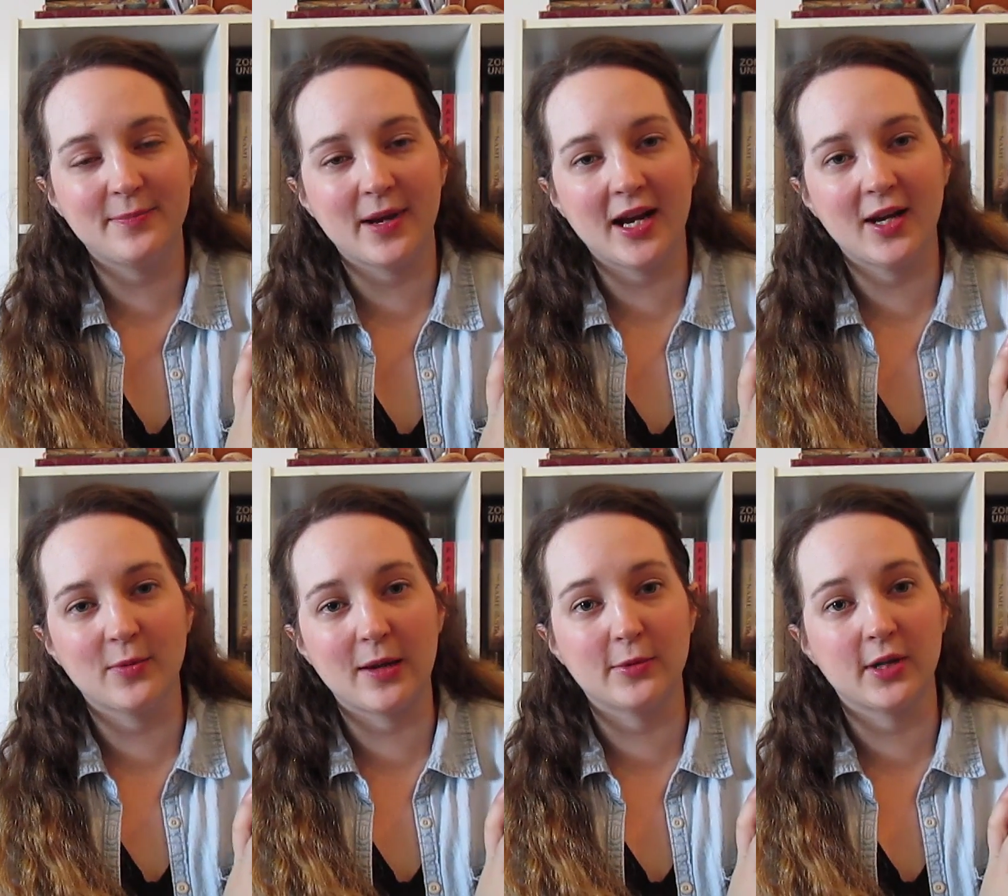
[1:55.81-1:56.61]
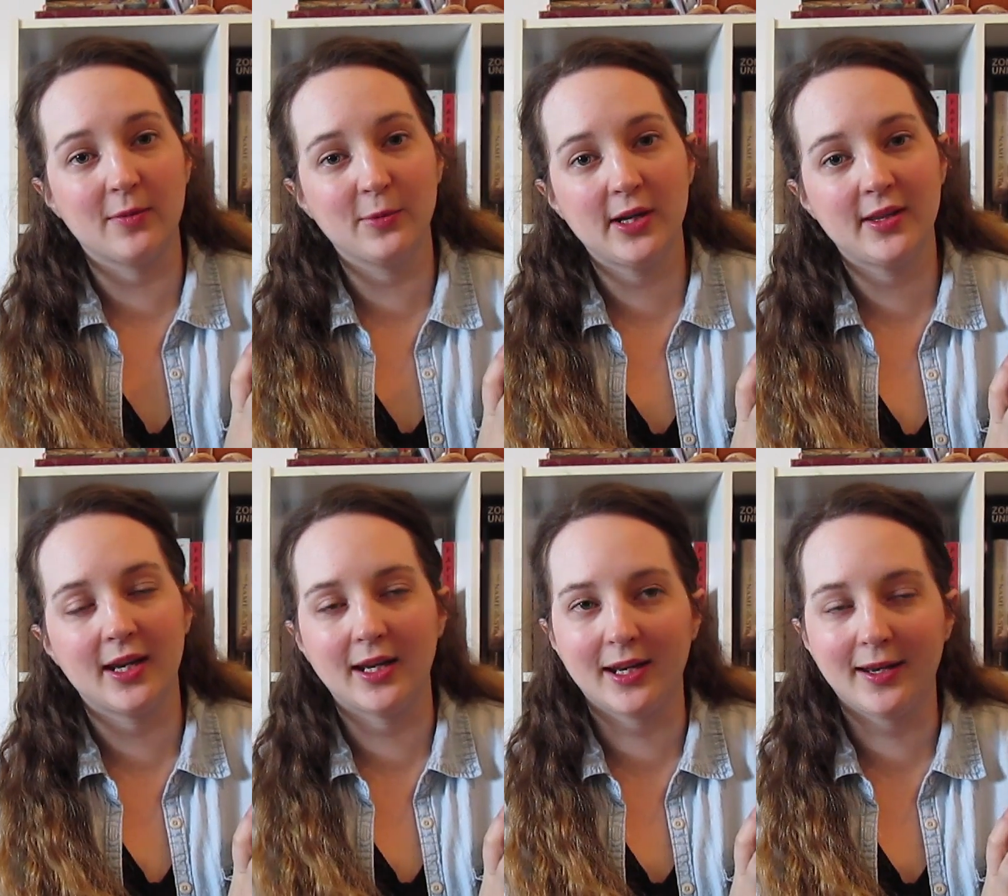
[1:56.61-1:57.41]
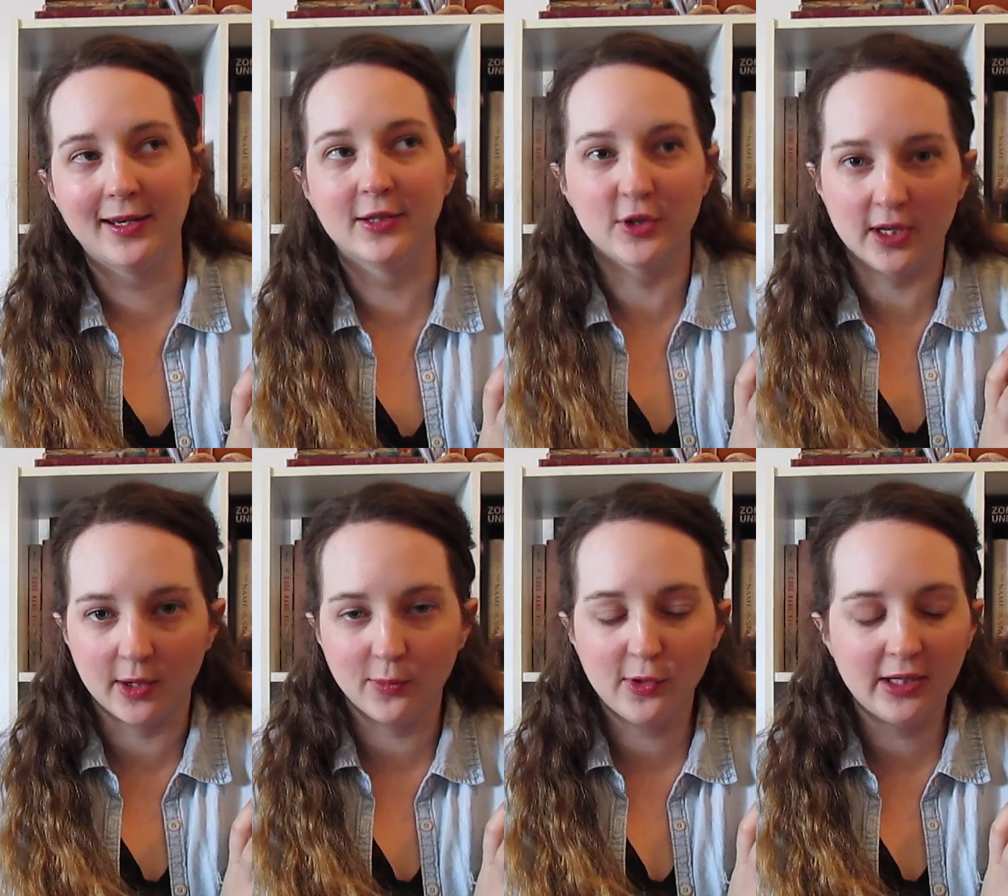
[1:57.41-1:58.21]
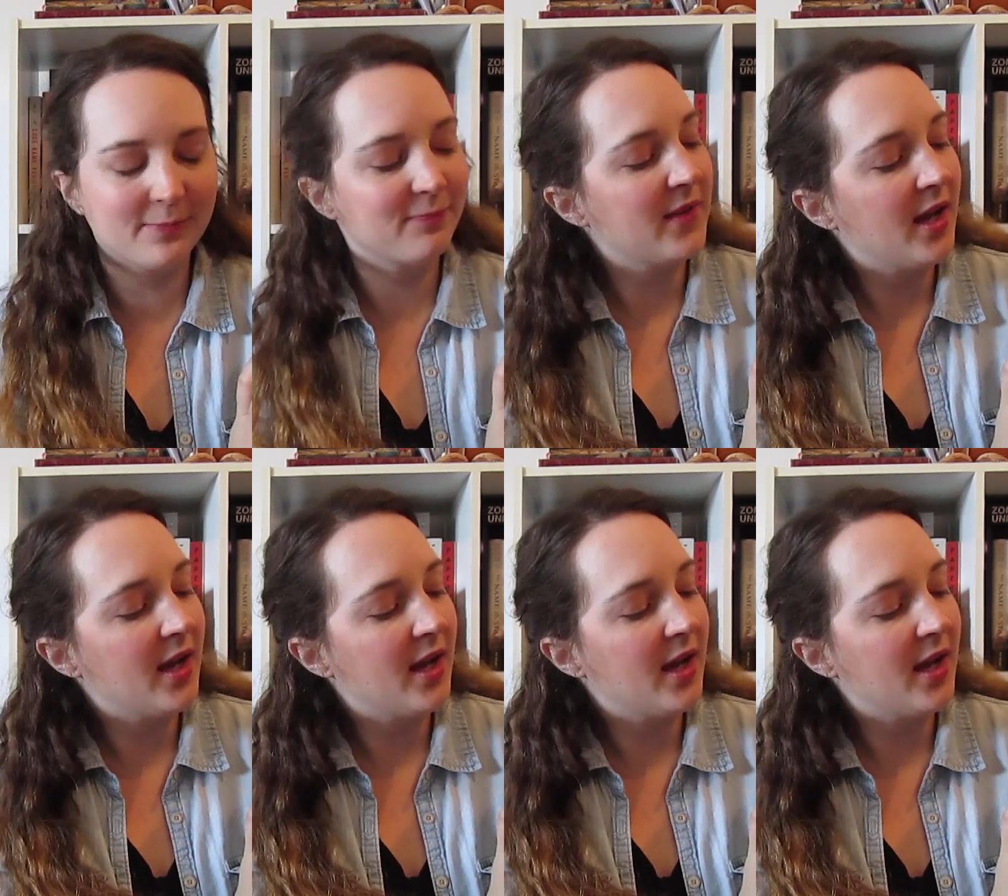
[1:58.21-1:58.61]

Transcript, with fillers: by Robert Galbraith, aka J.K. Rowling.